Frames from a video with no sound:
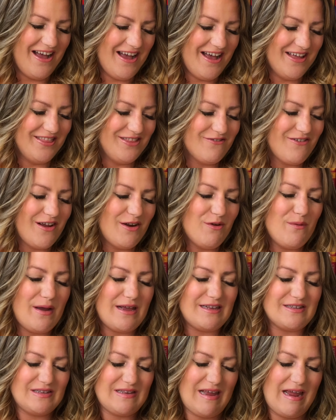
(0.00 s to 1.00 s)
The
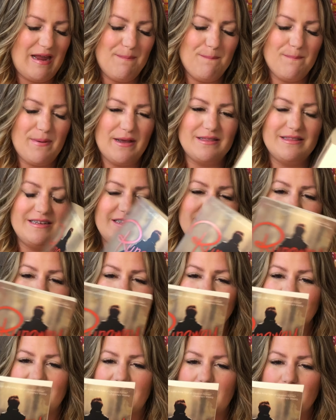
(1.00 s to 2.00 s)
Runaway Saint by Lisa
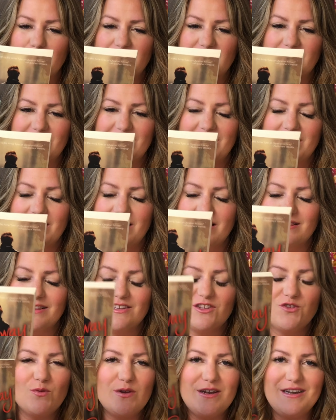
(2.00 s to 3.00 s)
Sampson.
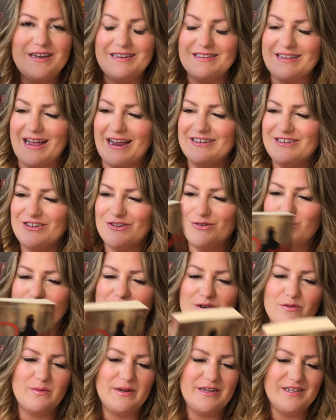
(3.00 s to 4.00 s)
This one is, I do
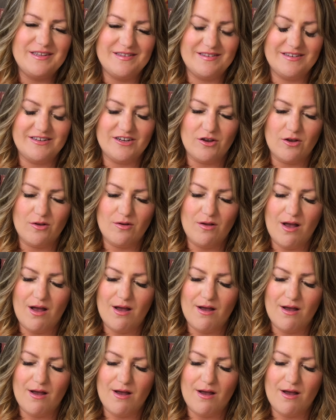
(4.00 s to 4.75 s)
want to read still.